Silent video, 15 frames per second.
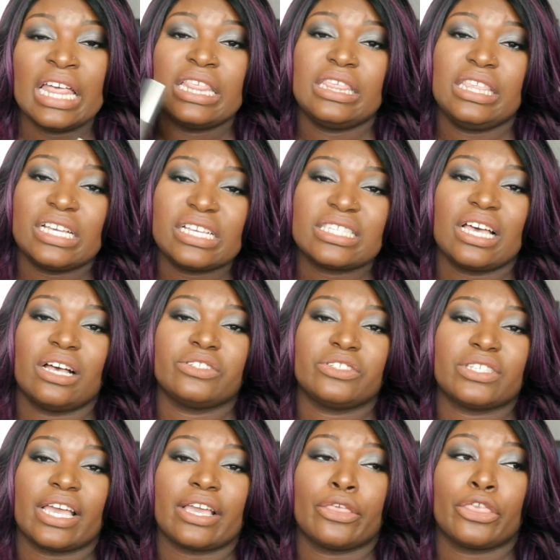This I'll
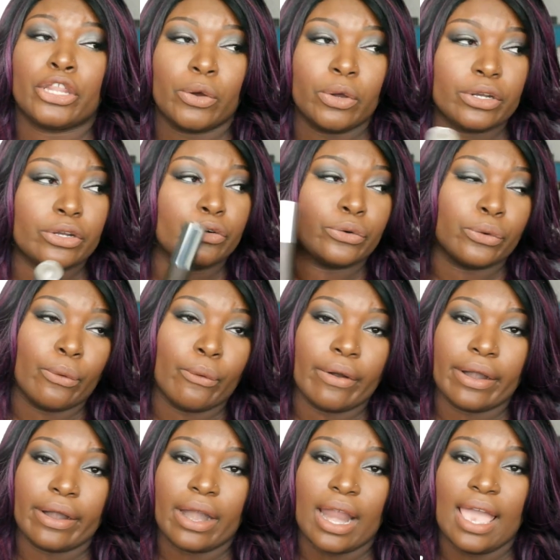just like throw in a
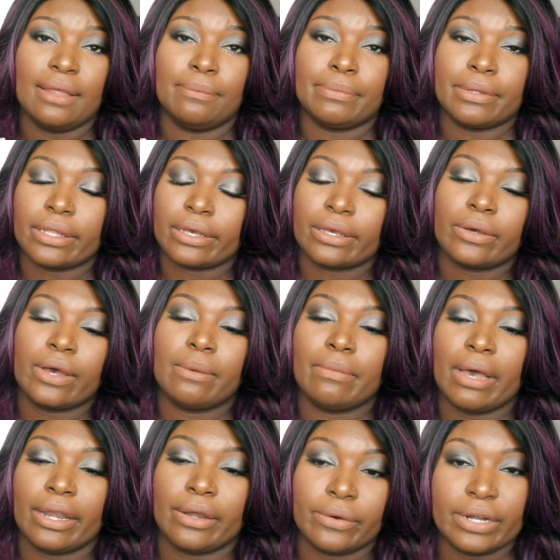drawer and be like, oh,
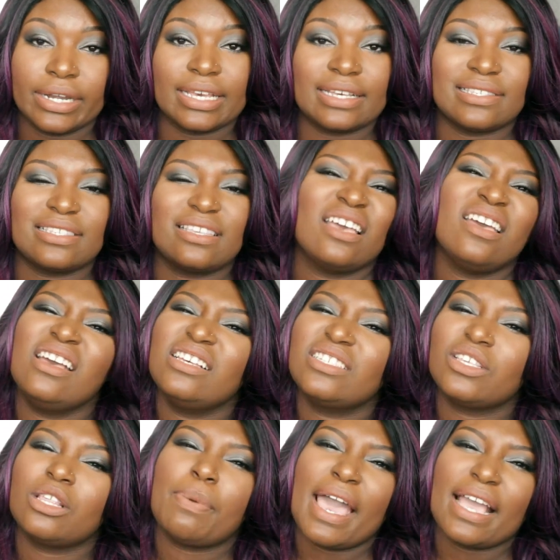I know where it is.
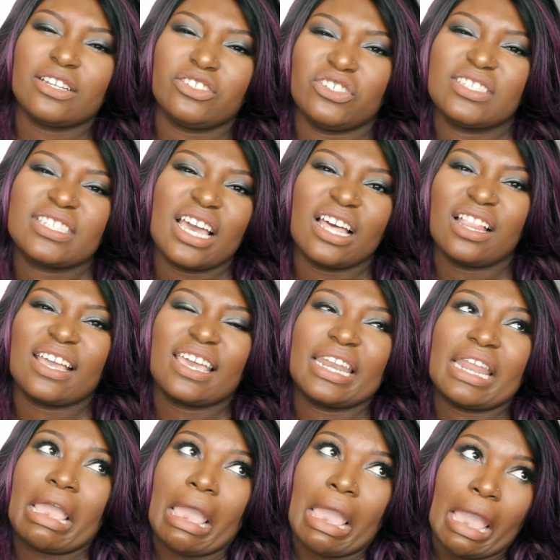So the packaging is kind of like
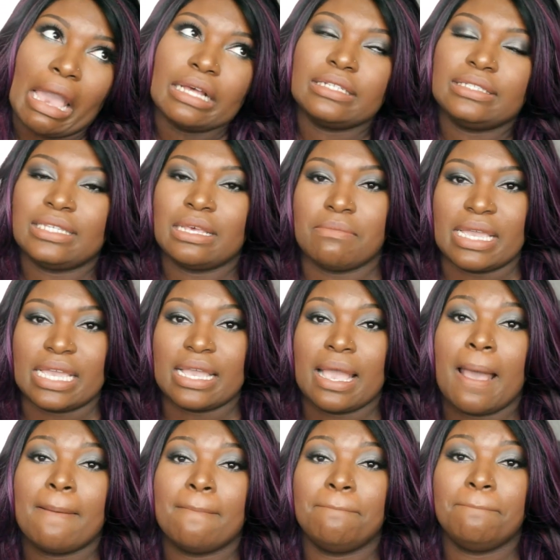an to me,
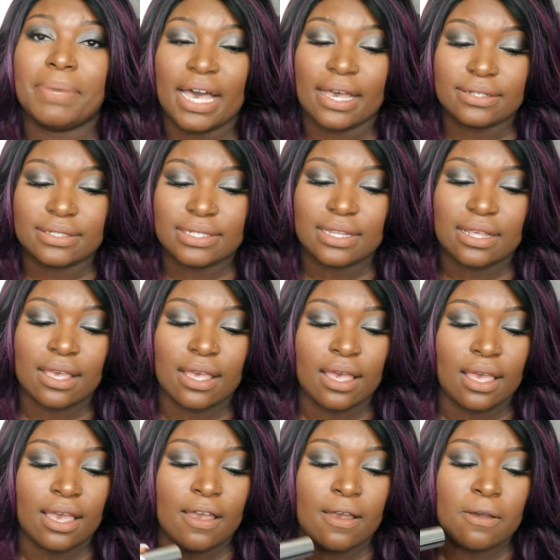but
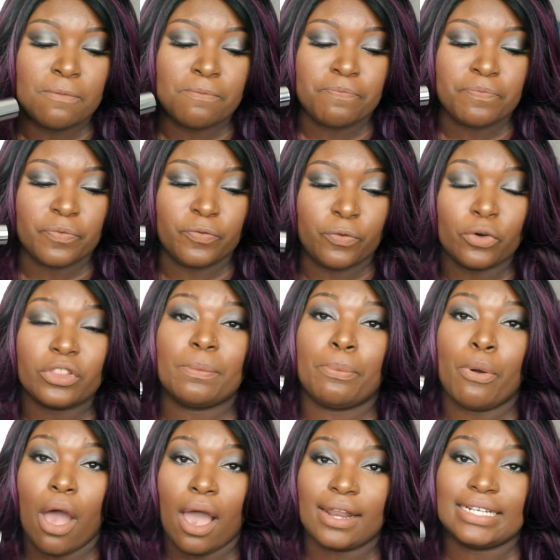for the
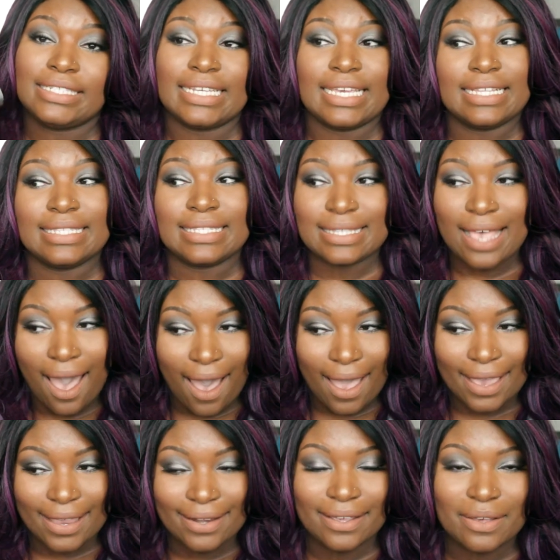product
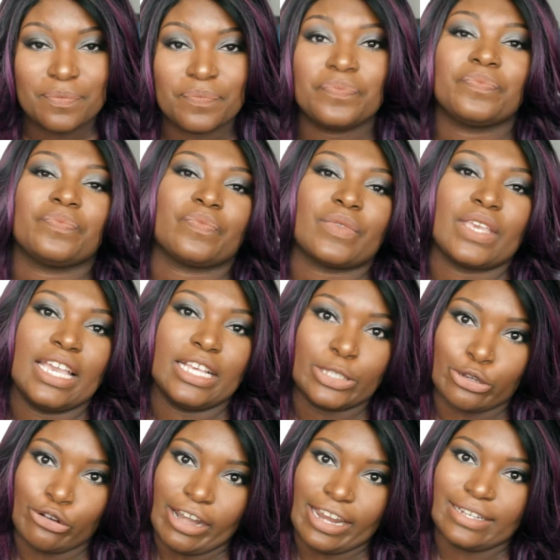inside, it's
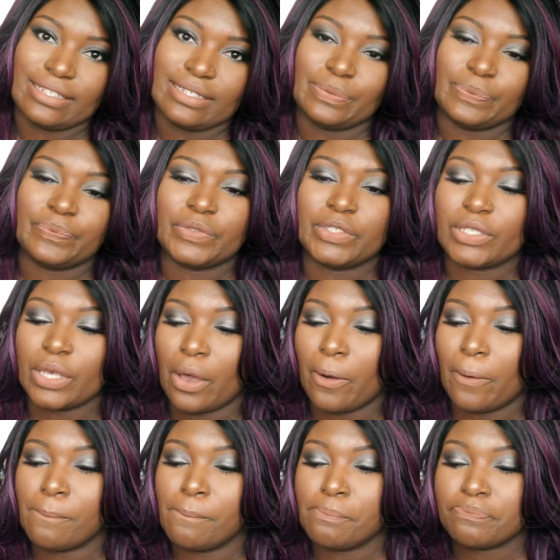great.
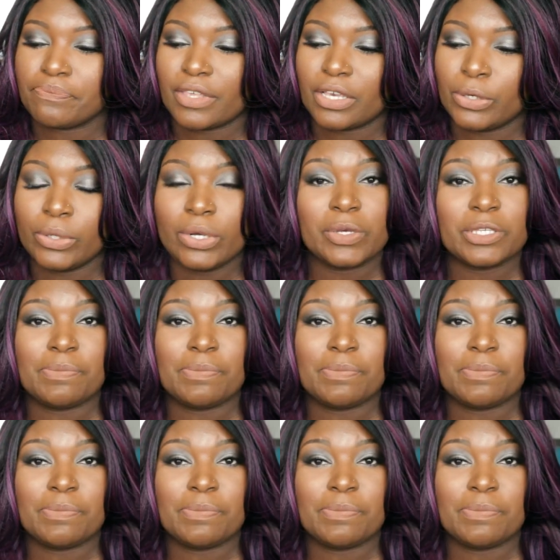So kudos,